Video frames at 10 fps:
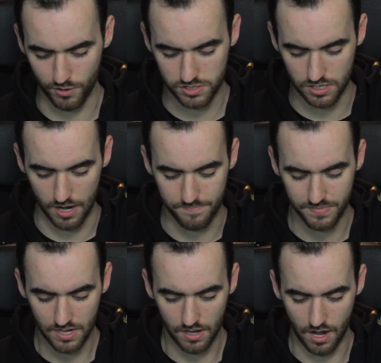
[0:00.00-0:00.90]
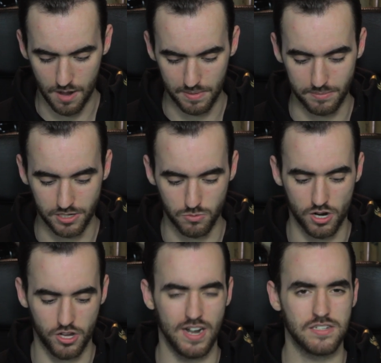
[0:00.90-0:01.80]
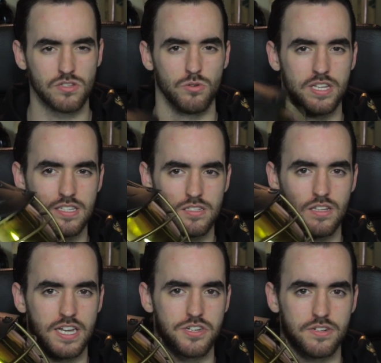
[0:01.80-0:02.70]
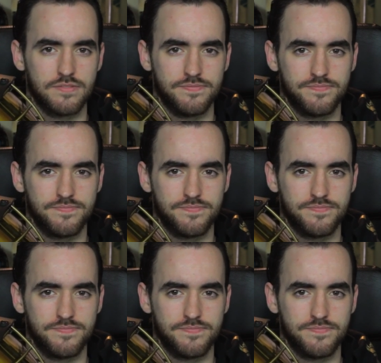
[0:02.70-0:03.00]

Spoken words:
first up, I'm going to walk you guys through the installation.